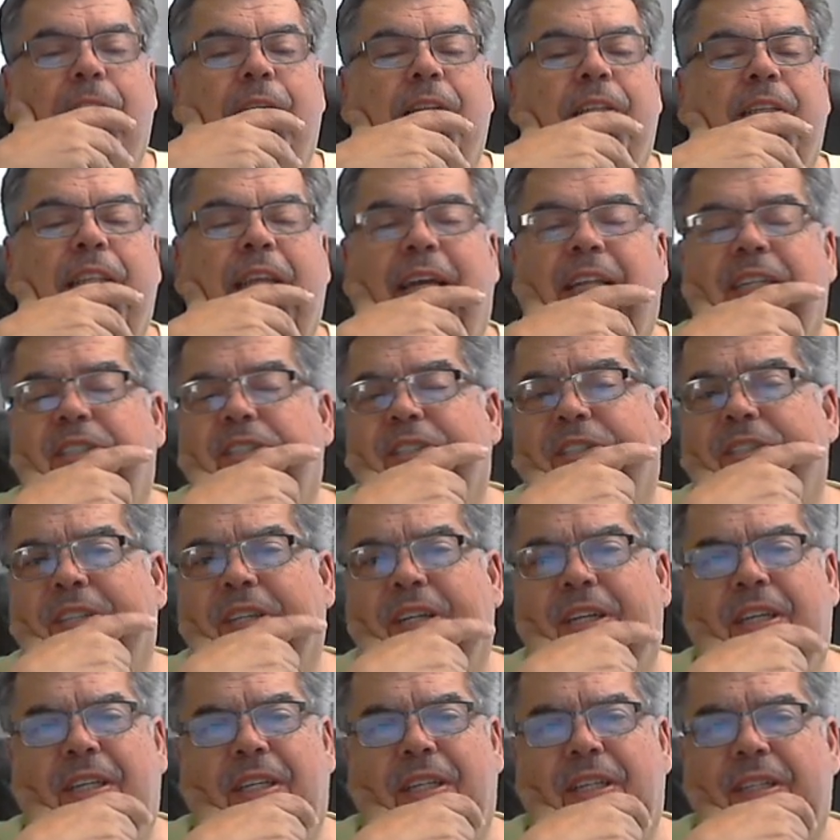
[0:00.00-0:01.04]
That's uh,
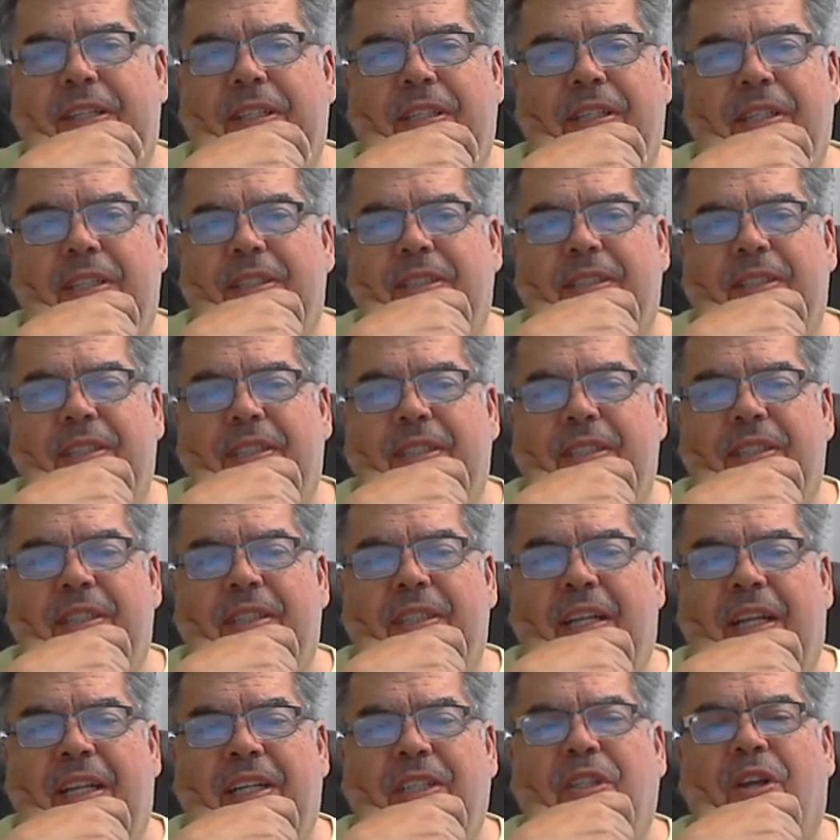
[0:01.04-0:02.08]

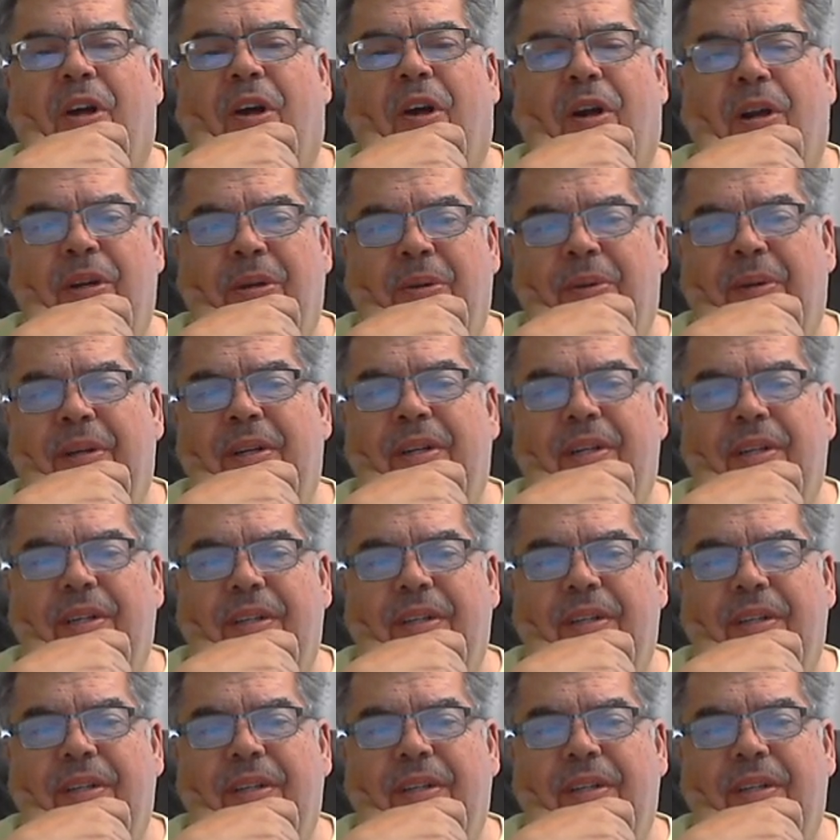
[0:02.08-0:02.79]
that's a hard one.